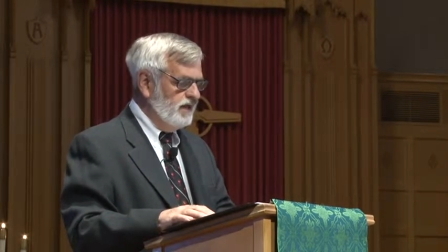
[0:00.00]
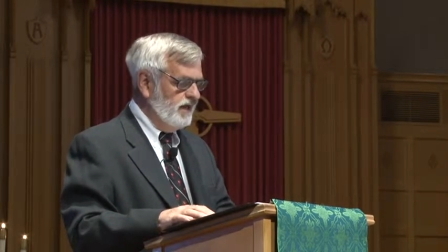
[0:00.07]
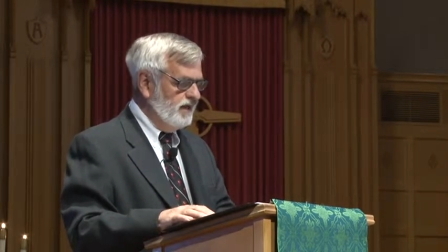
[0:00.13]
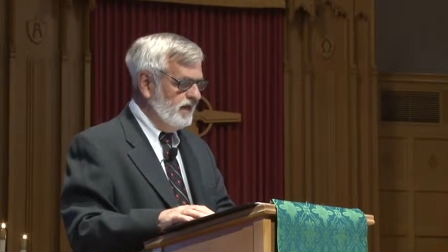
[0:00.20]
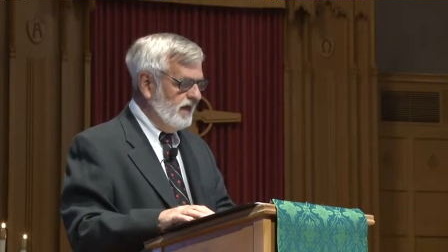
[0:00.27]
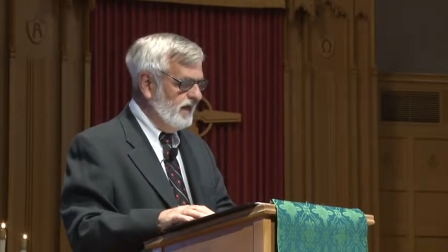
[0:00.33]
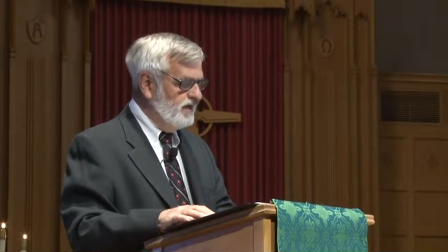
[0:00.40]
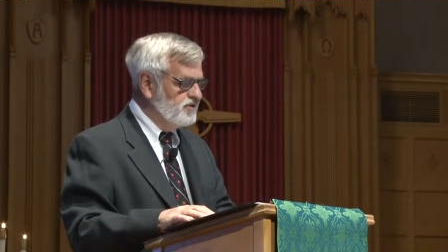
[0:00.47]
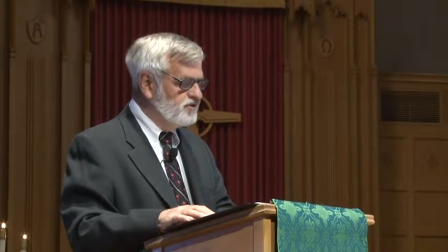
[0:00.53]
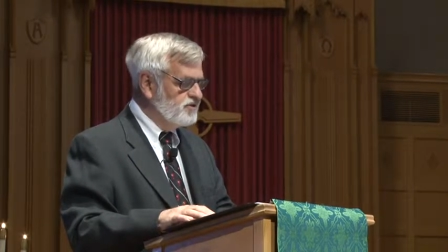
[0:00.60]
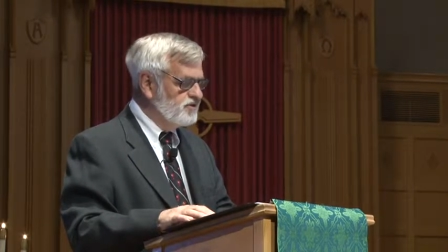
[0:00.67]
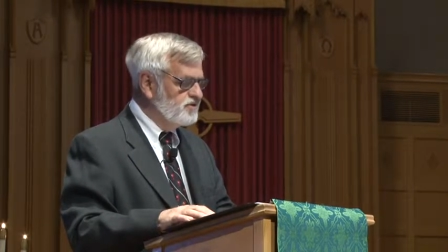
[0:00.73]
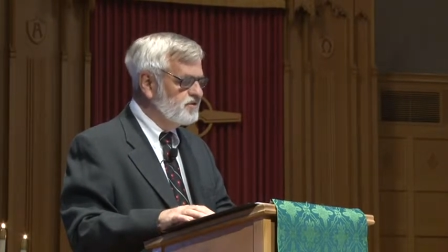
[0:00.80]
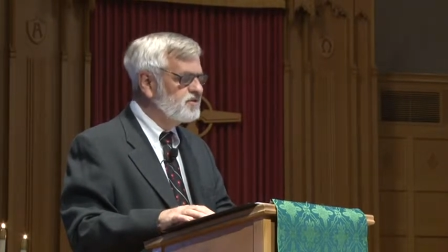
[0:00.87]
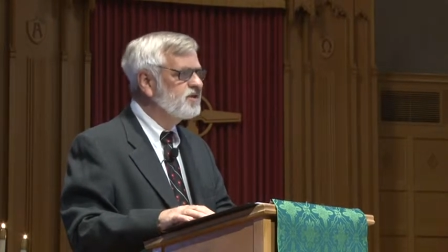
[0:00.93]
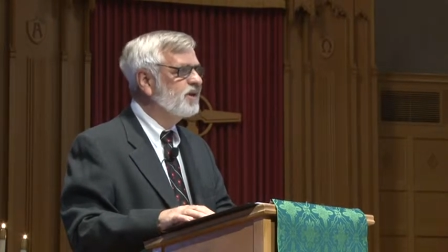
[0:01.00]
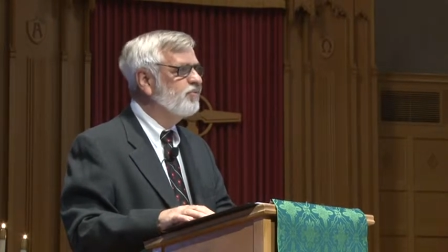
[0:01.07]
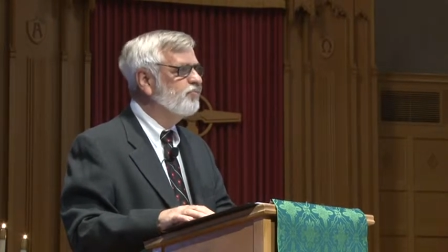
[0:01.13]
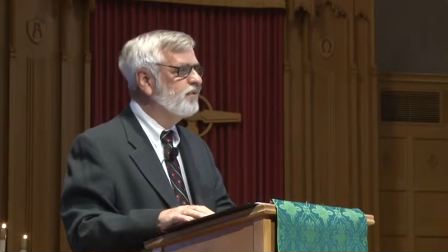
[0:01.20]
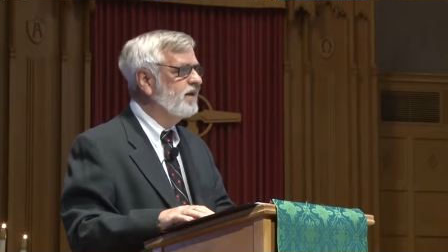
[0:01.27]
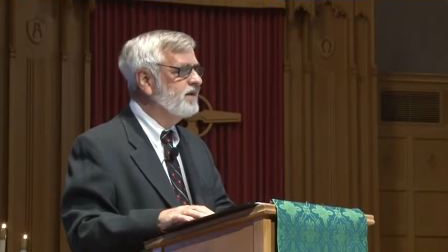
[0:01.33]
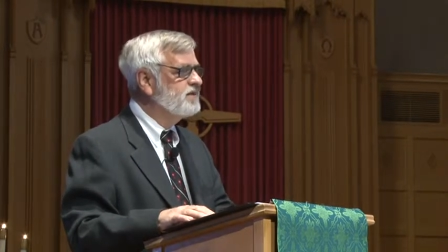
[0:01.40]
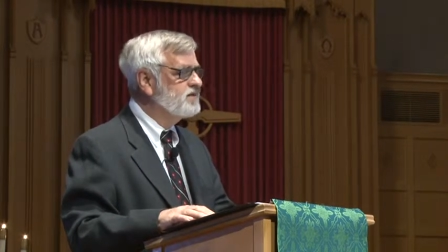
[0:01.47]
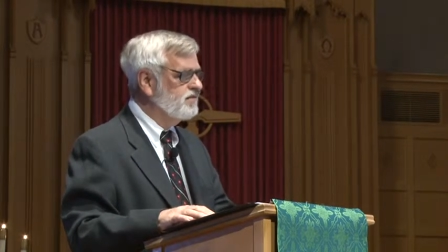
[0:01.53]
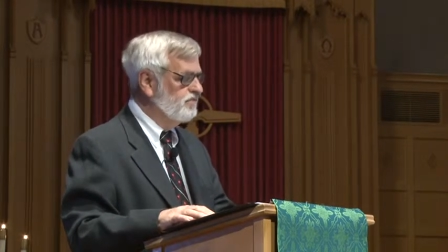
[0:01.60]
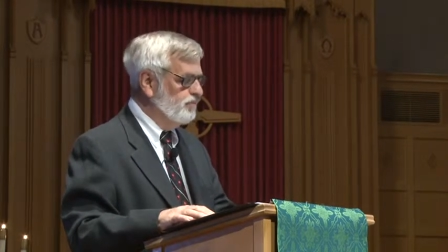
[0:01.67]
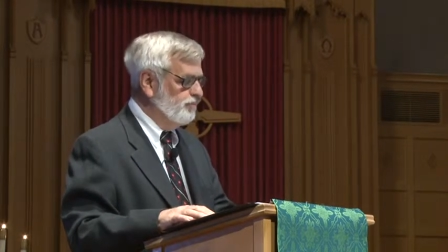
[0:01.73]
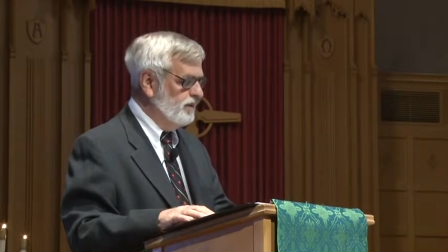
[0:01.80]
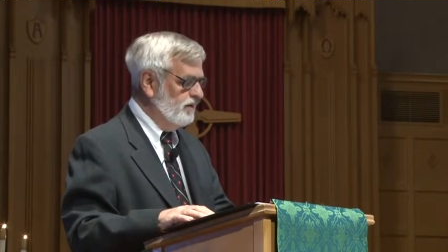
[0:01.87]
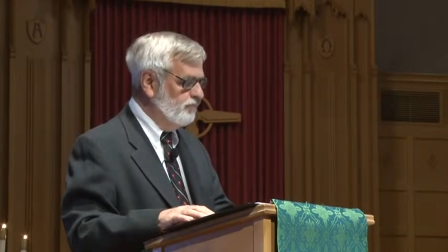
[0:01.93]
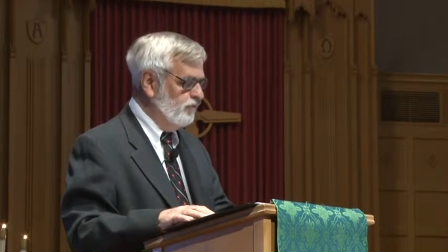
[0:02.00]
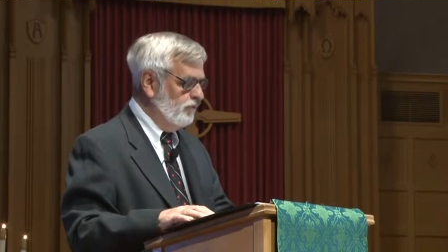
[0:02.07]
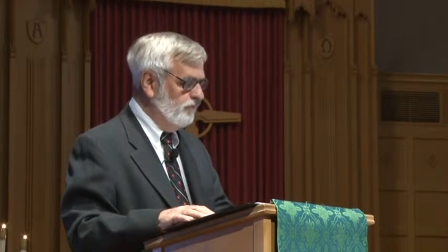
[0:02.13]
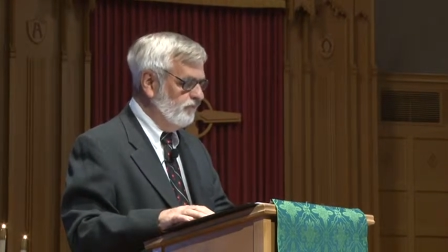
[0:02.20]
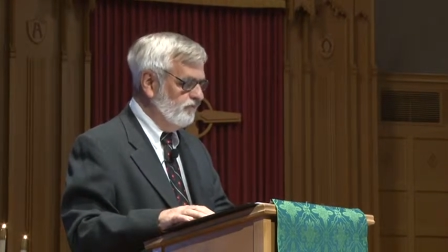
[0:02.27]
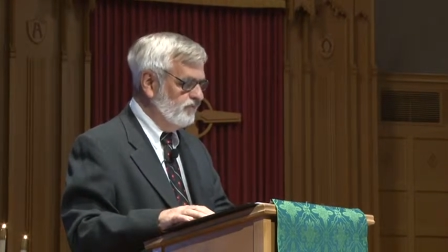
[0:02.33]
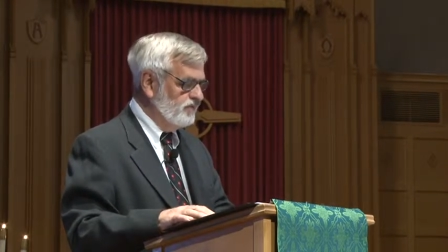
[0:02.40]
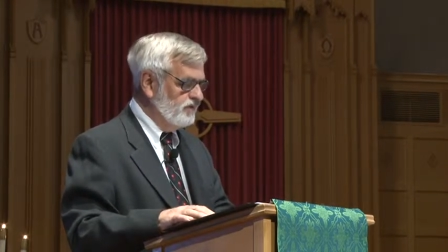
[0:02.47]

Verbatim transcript: and answers the complaints of the people